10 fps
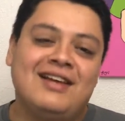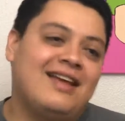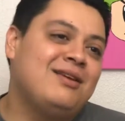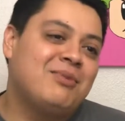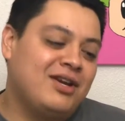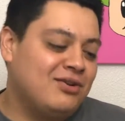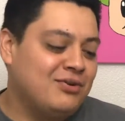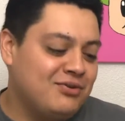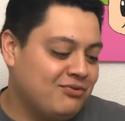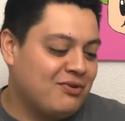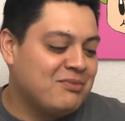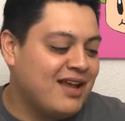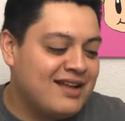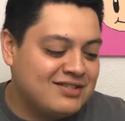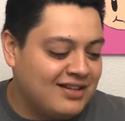Anybody who from
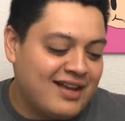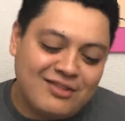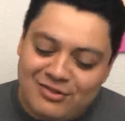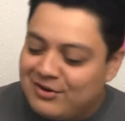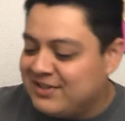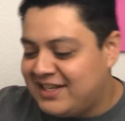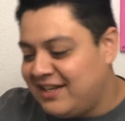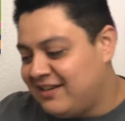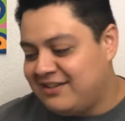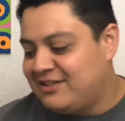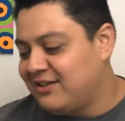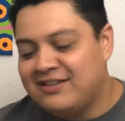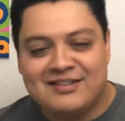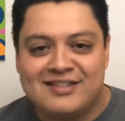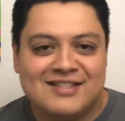the age of like 13
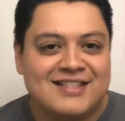to